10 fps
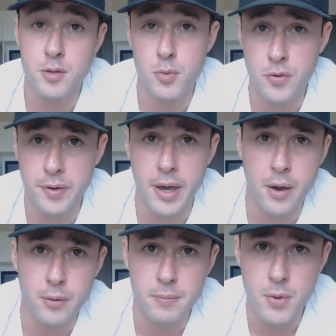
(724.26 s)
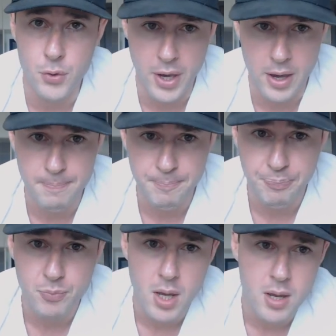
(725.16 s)
is moving out, okay?
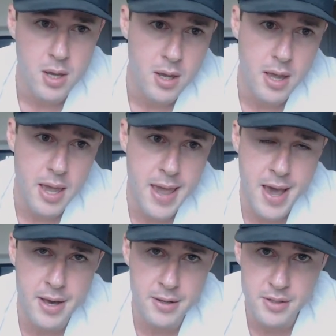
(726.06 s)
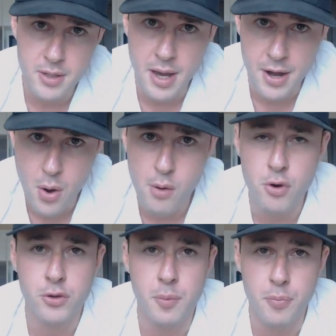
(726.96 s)
And I know I
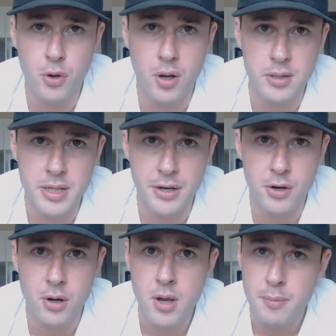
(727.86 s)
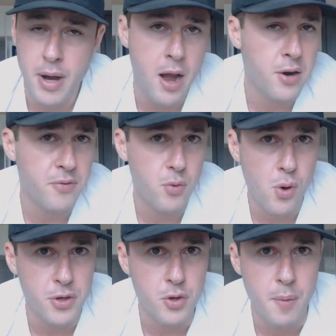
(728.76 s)
wrote the book on Tinder, but I don't even
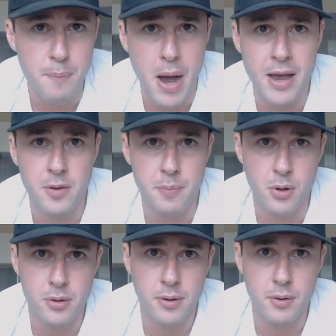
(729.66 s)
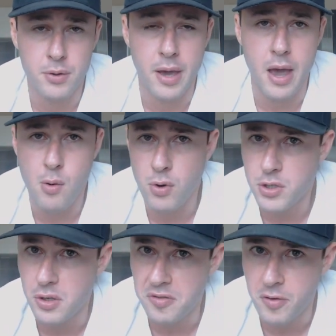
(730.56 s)
want you to buy the book, okay? I
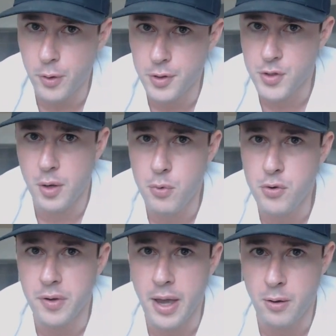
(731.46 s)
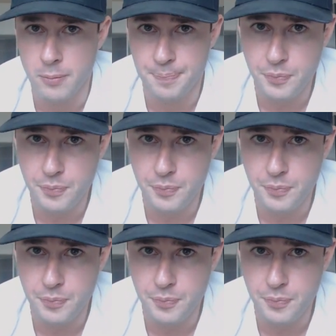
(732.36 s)
want you to focus on moving out.